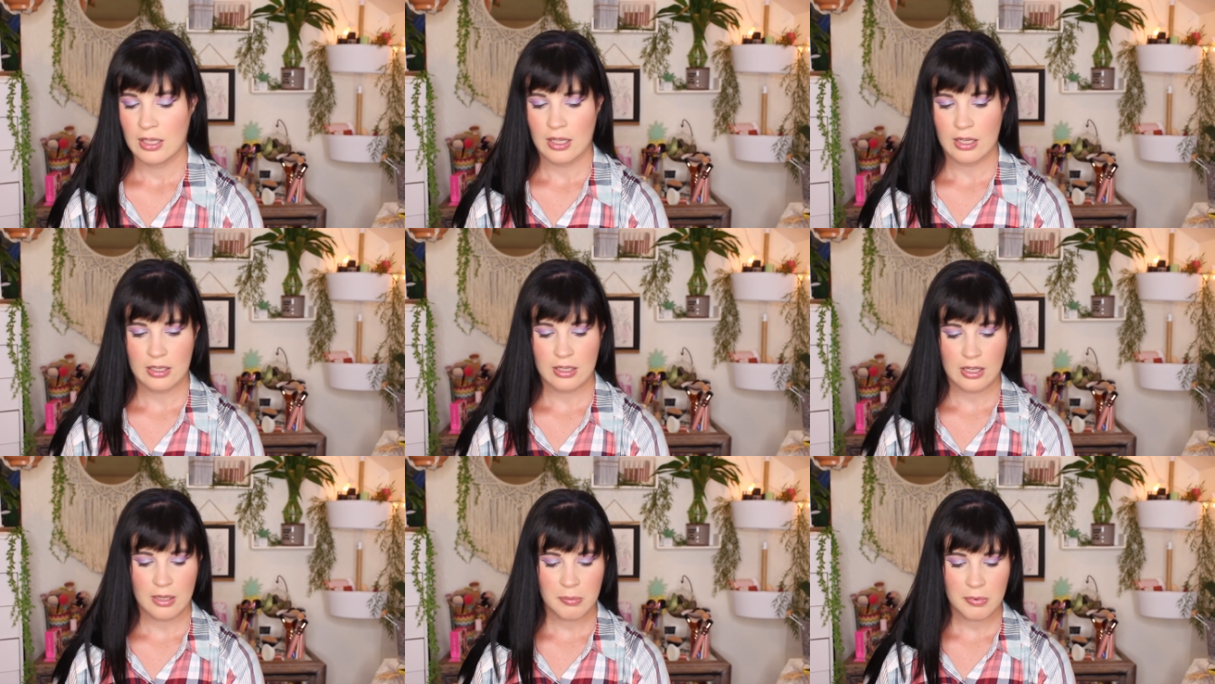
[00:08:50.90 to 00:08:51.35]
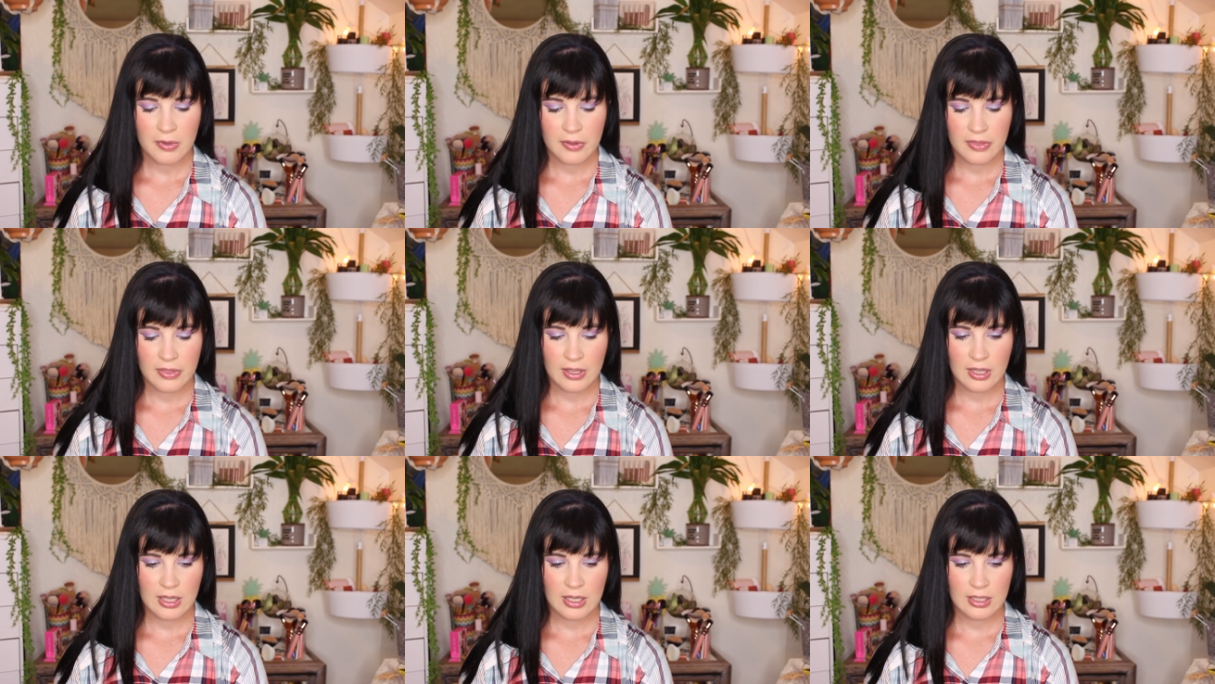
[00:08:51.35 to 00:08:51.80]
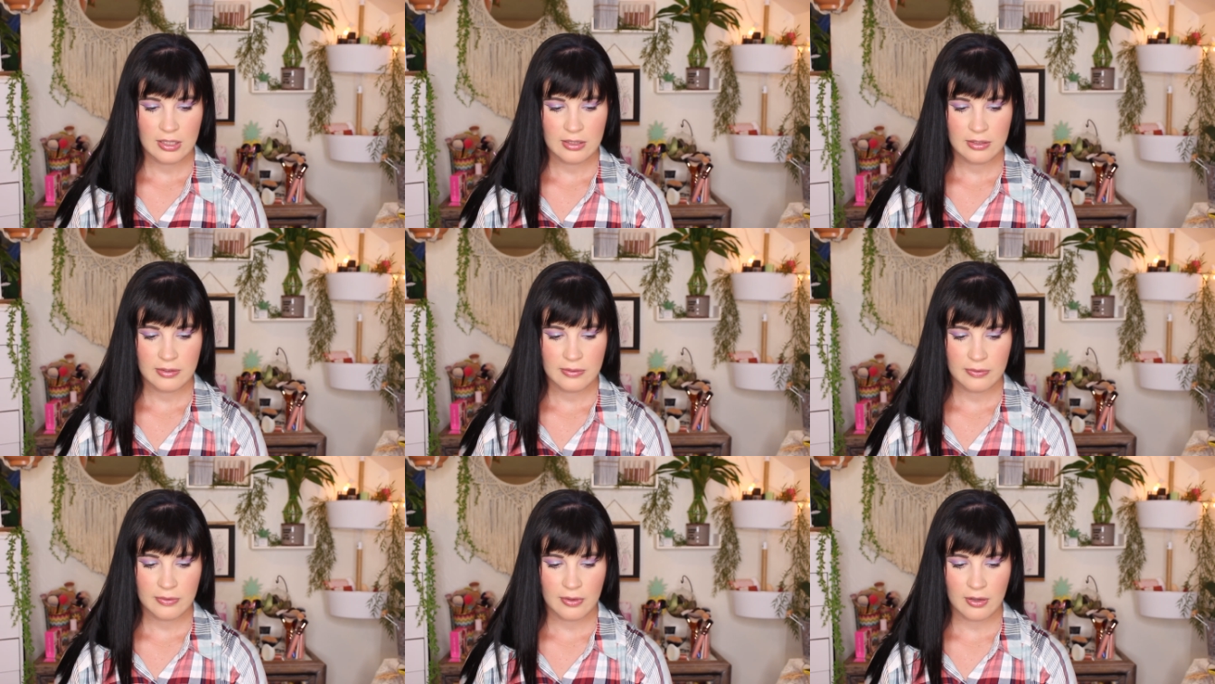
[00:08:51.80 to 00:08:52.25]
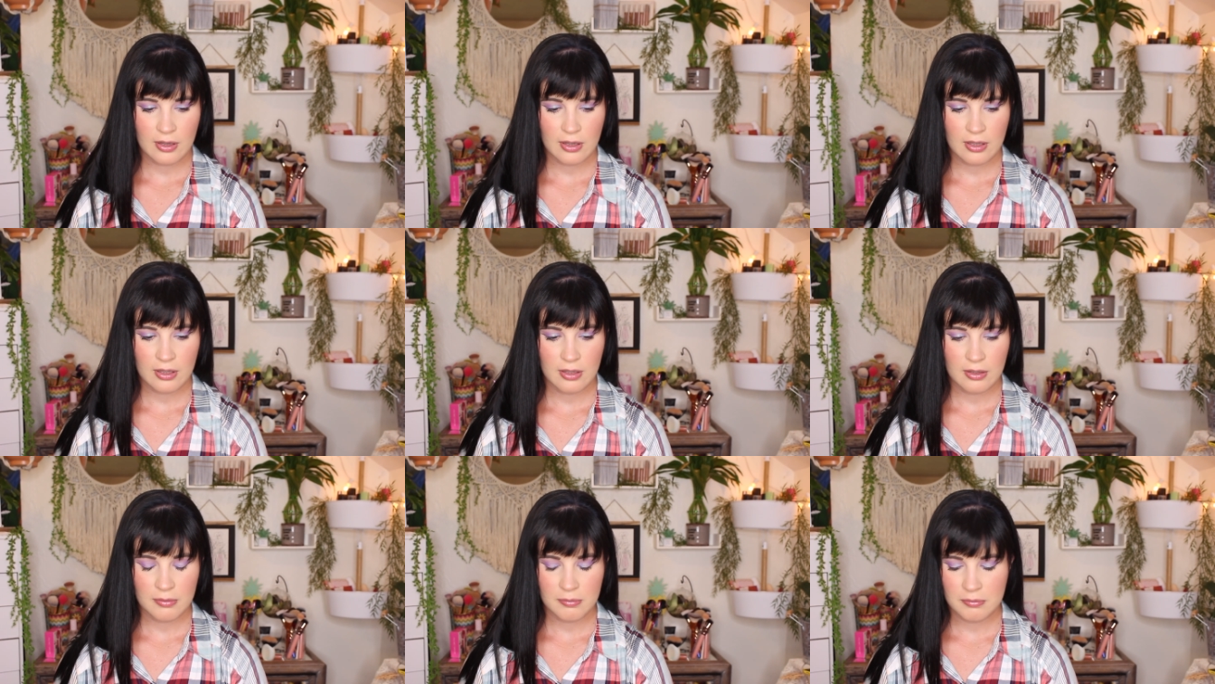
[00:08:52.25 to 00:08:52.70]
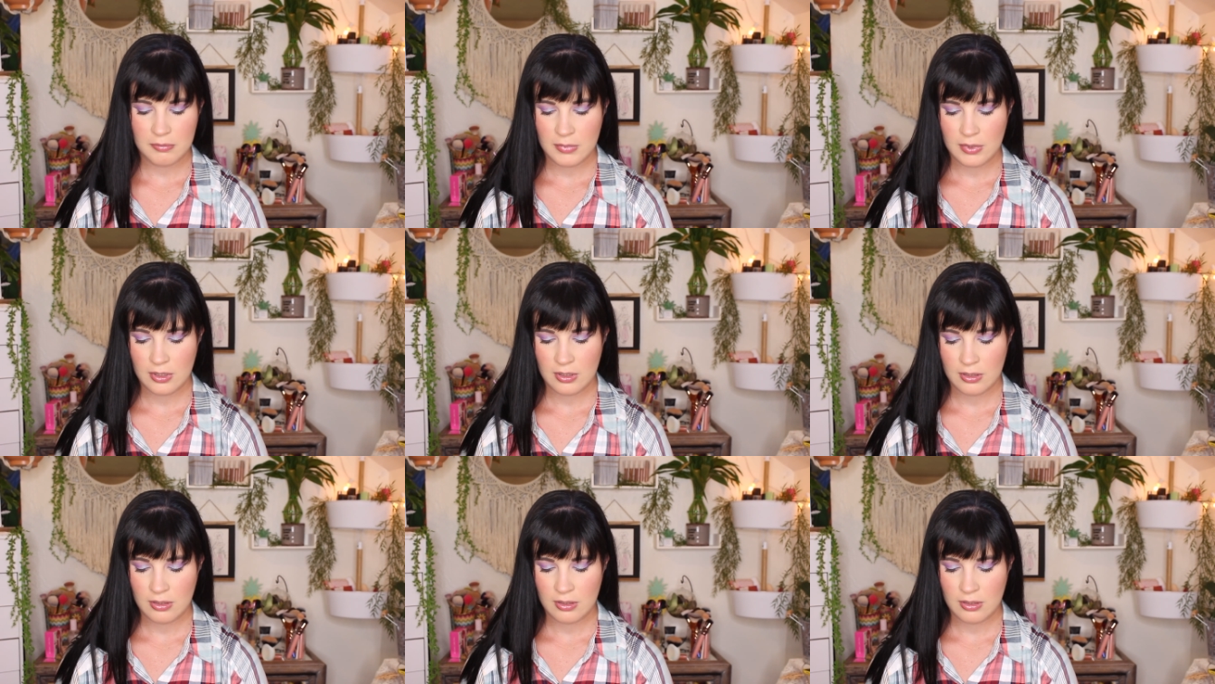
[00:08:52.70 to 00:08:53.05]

a couple things from,